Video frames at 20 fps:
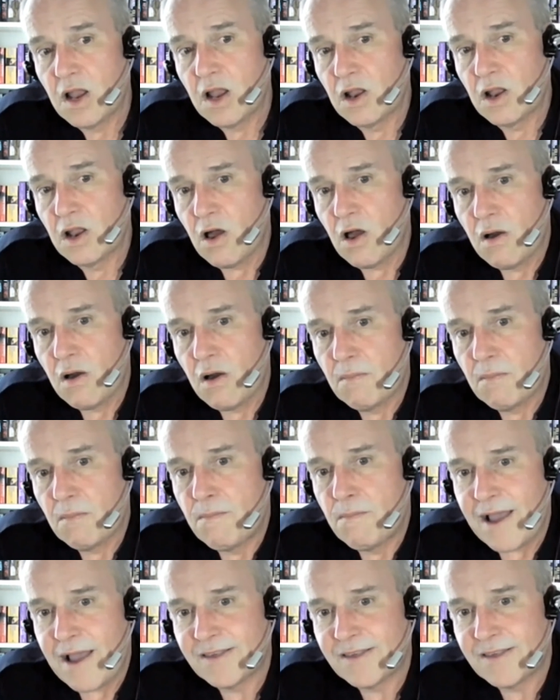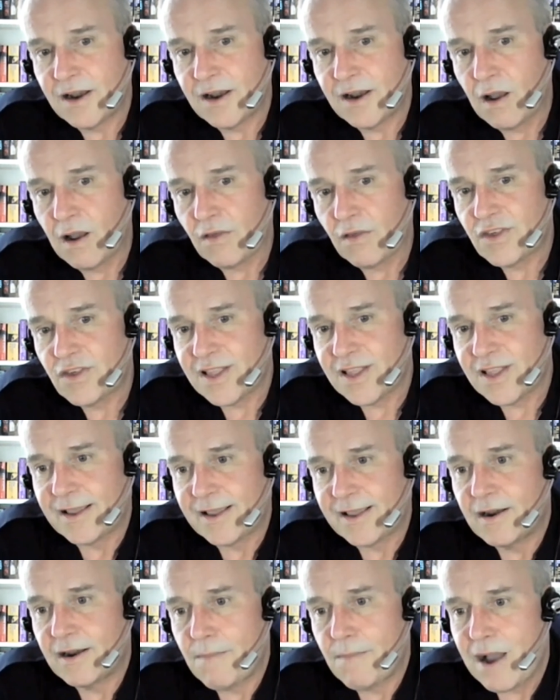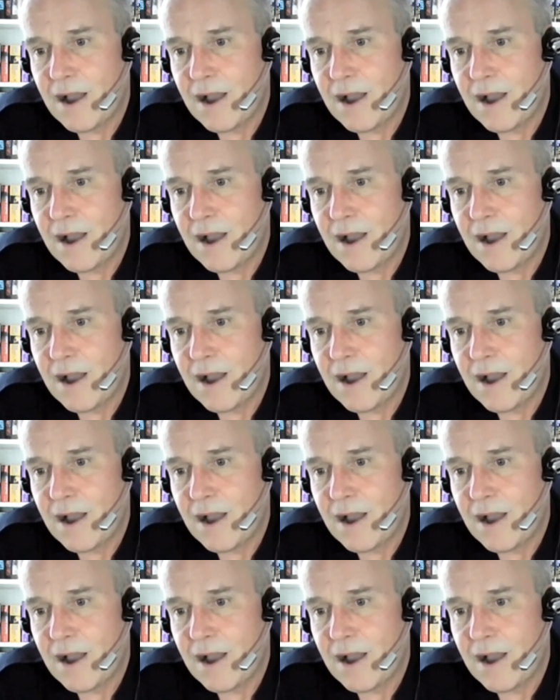a lot better, a lot slicker